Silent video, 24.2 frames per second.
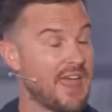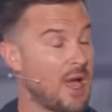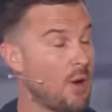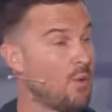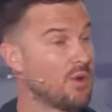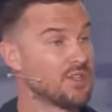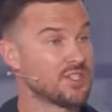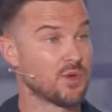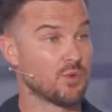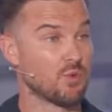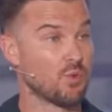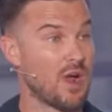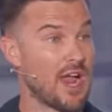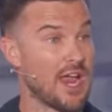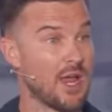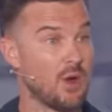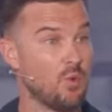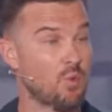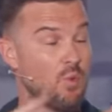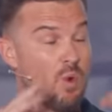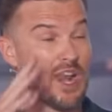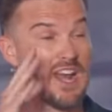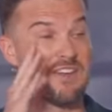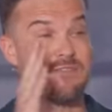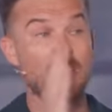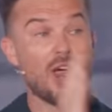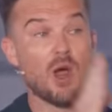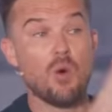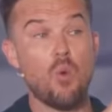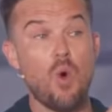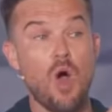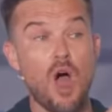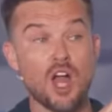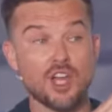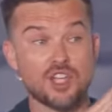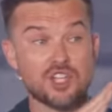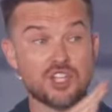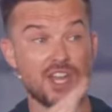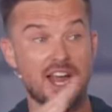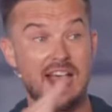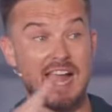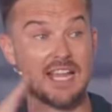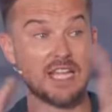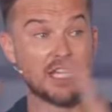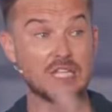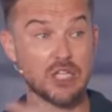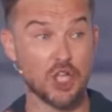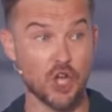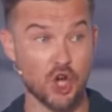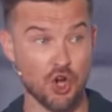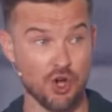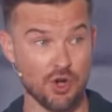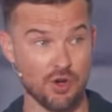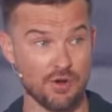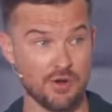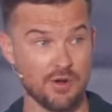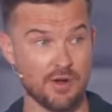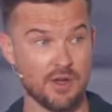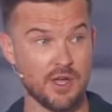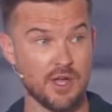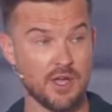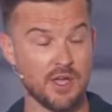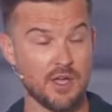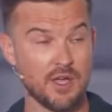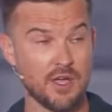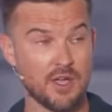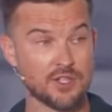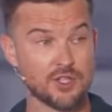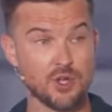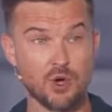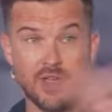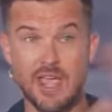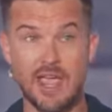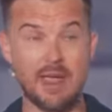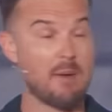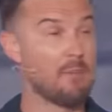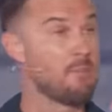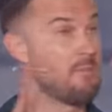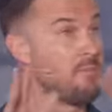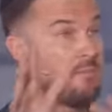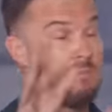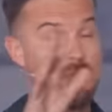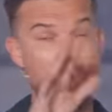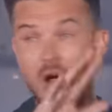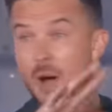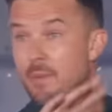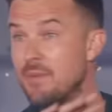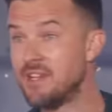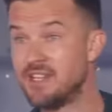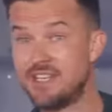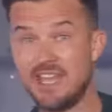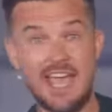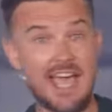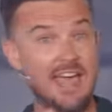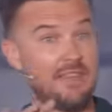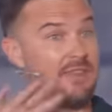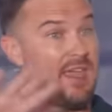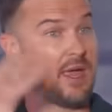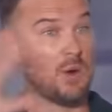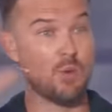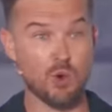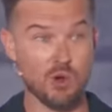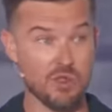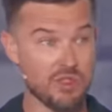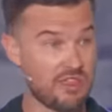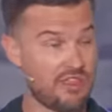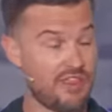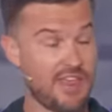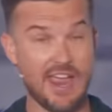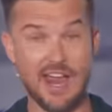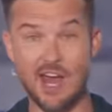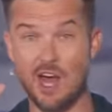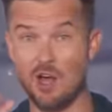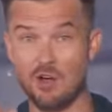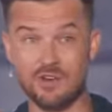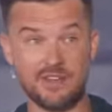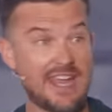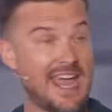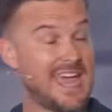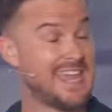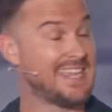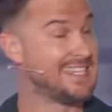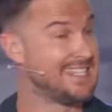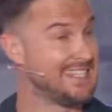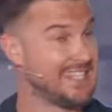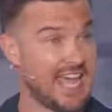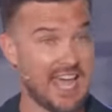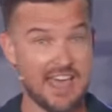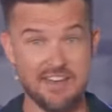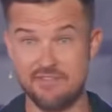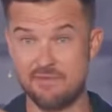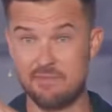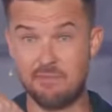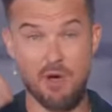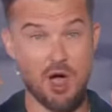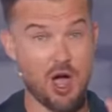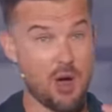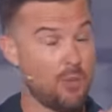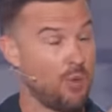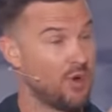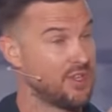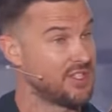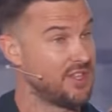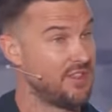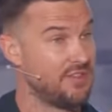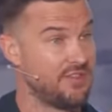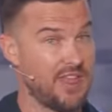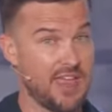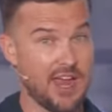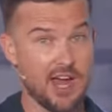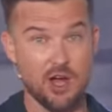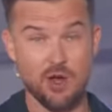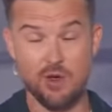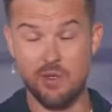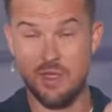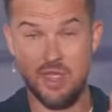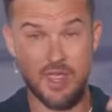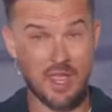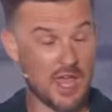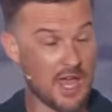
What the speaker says: that wasn't right, whatever I watched, I learned. So, okay, mom and dad, they weren't there. Dad left. Mom wasn't there.